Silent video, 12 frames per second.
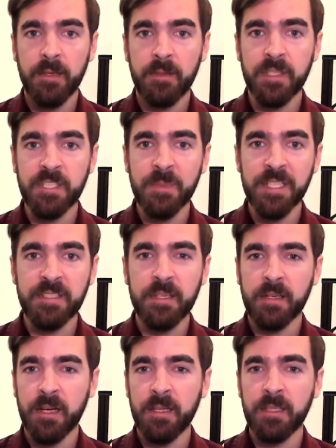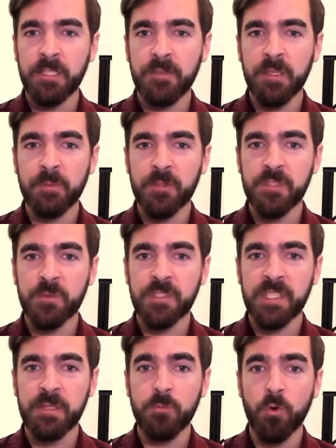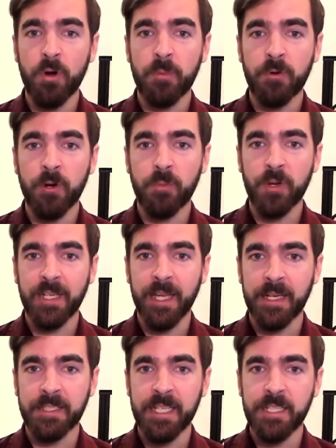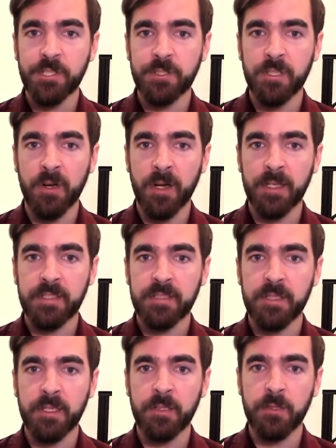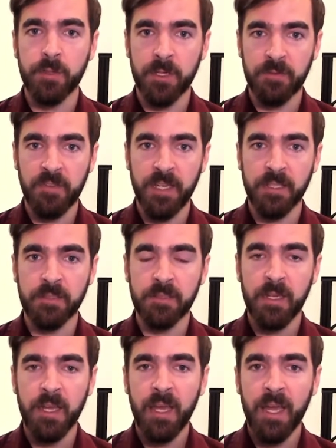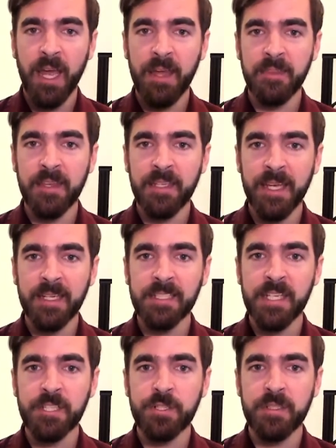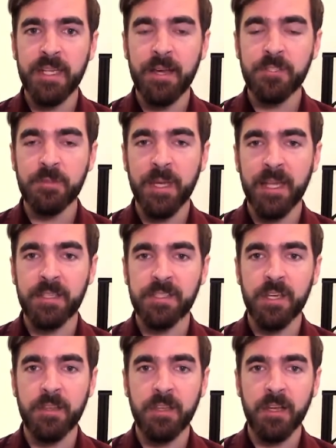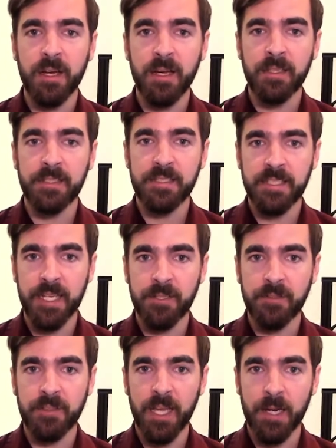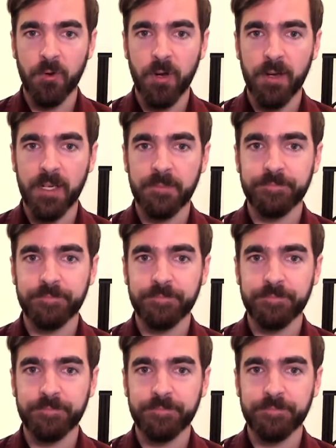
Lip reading: This means that Kotlin developers will see more appropriate annotation targets, including file, and that annotation now depends on the Kotlin standard library.